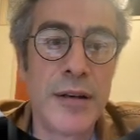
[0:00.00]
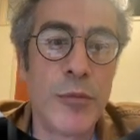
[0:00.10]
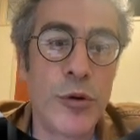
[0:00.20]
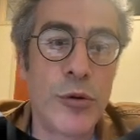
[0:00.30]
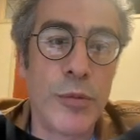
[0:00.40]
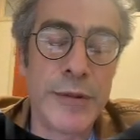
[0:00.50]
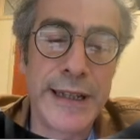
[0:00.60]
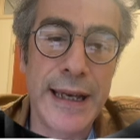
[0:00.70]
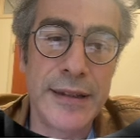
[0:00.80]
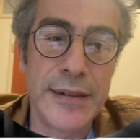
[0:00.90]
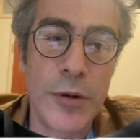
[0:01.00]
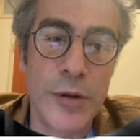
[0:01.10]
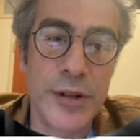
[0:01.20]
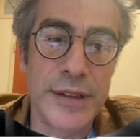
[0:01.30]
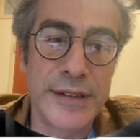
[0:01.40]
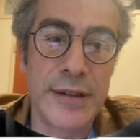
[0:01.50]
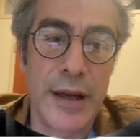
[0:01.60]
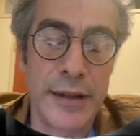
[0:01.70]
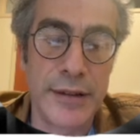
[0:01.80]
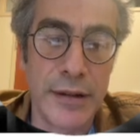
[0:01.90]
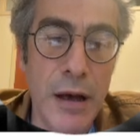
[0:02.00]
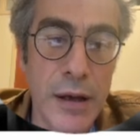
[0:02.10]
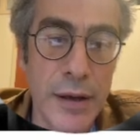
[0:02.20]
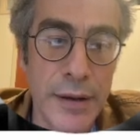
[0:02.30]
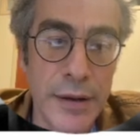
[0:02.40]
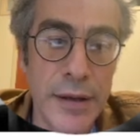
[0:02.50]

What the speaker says: more complicated organs like the lung.